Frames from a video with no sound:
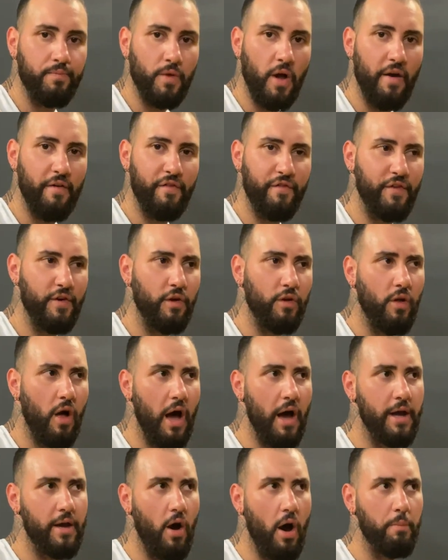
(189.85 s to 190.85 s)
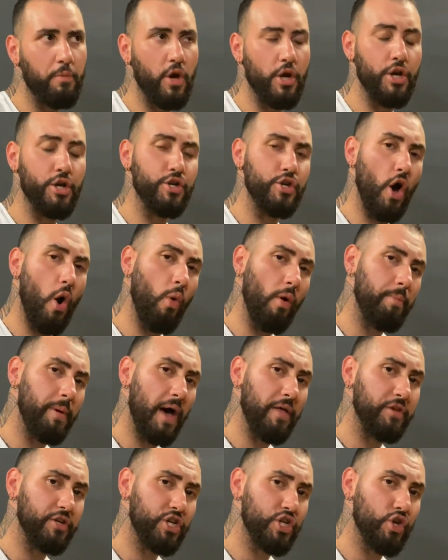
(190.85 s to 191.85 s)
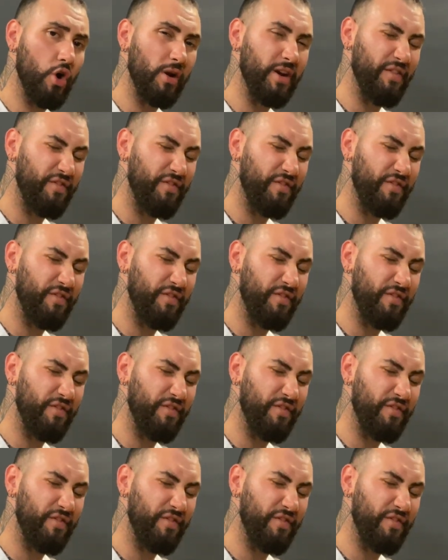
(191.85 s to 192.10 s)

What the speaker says: I'm gonna know about the shot